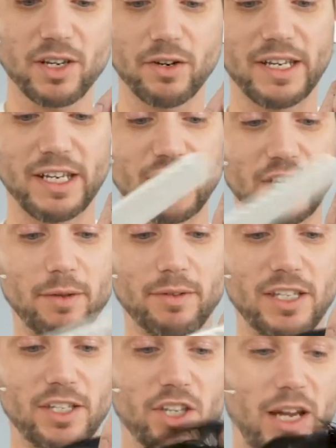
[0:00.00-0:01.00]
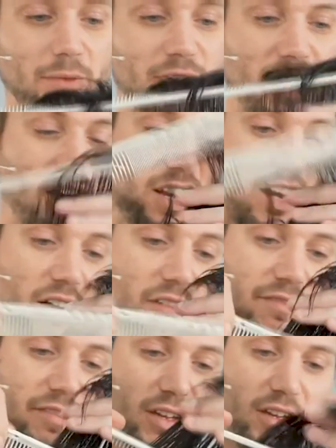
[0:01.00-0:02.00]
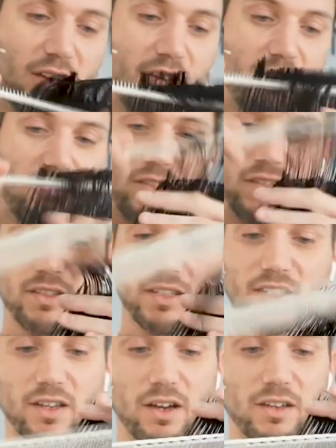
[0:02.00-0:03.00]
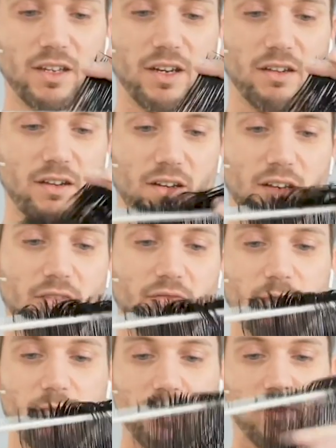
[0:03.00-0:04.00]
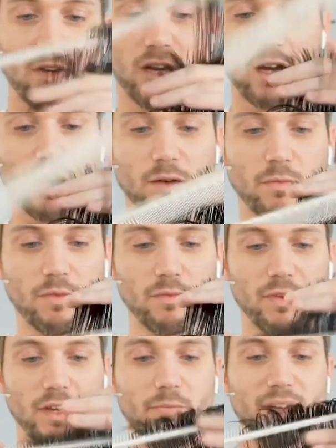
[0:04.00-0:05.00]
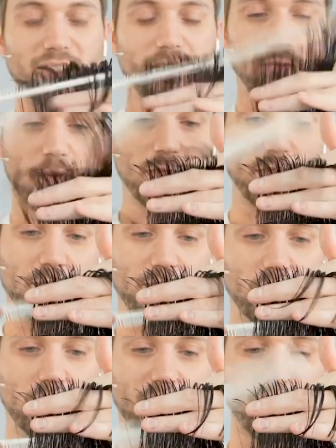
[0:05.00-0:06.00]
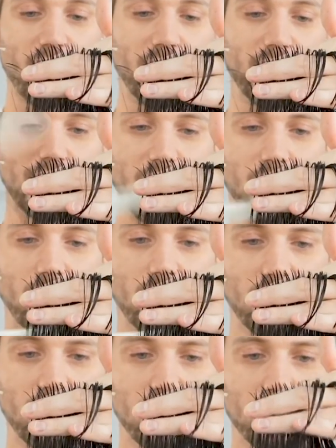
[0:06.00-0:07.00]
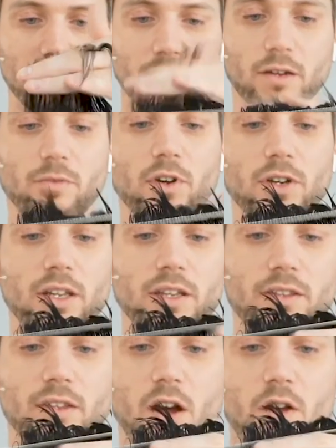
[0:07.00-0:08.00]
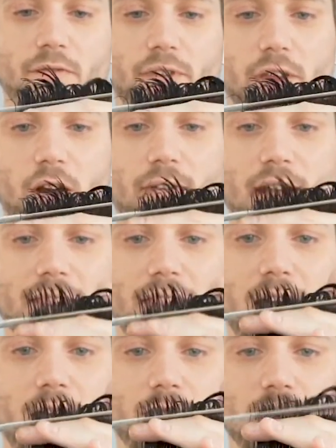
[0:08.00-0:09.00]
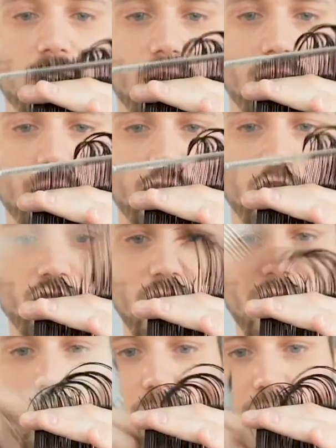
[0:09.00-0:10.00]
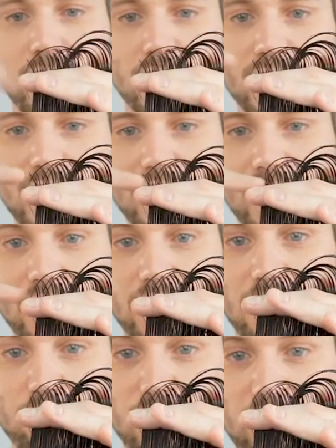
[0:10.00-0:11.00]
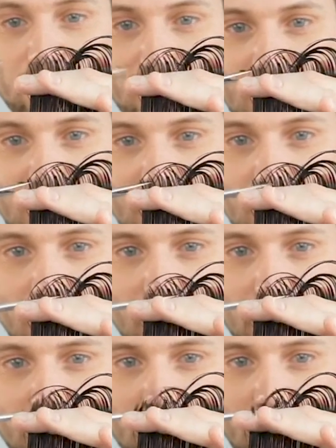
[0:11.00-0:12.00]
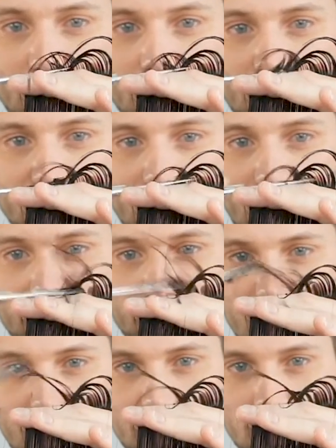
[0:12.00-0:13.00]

on these shapes that I love and desire, I love them. And basically when we do the refining now, so I'm not going to over direct that. I'm just going to come straight up. You can see the previous haircut underneath there.